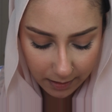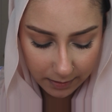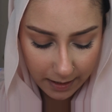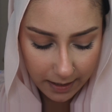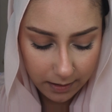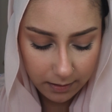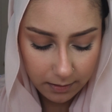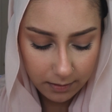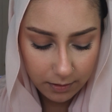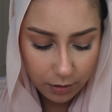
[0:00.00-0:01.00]
like
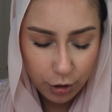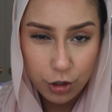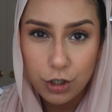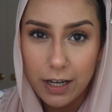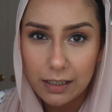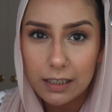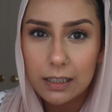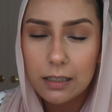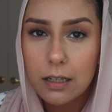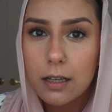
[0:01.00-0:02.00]

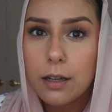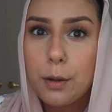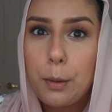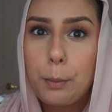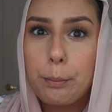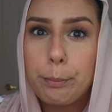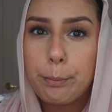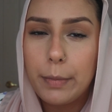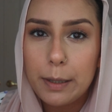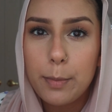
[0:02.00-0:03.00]
shaded
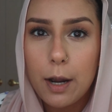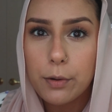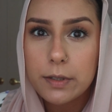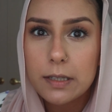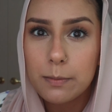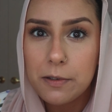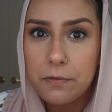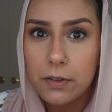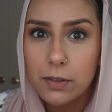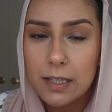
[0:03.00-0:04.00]
my brows to be
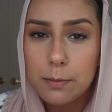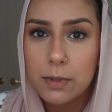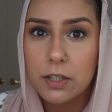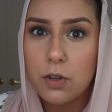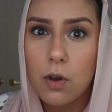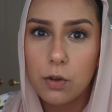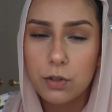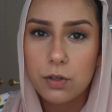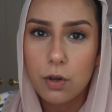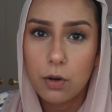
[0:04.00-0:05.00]
filled in, but it's
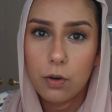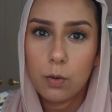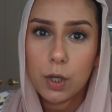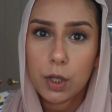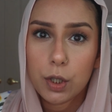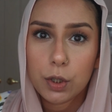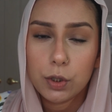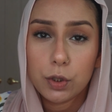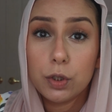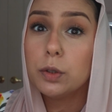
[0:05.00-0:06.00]
also
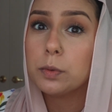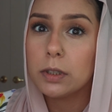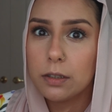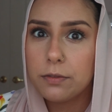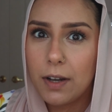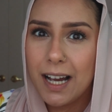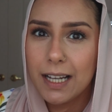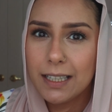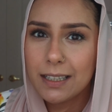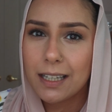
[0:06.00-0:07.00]
super defined.